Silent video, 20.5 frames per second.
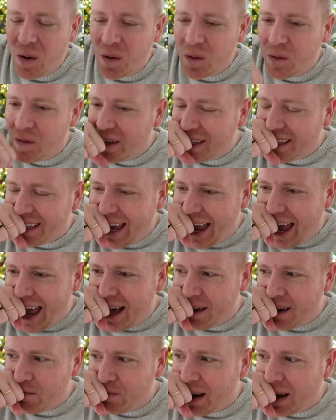really
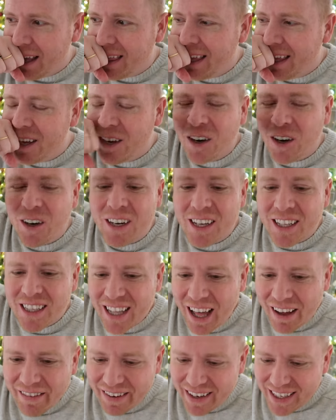am. But I think you're gonna
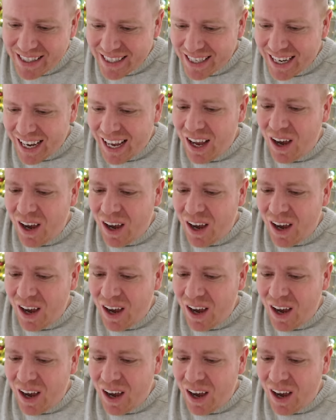love it.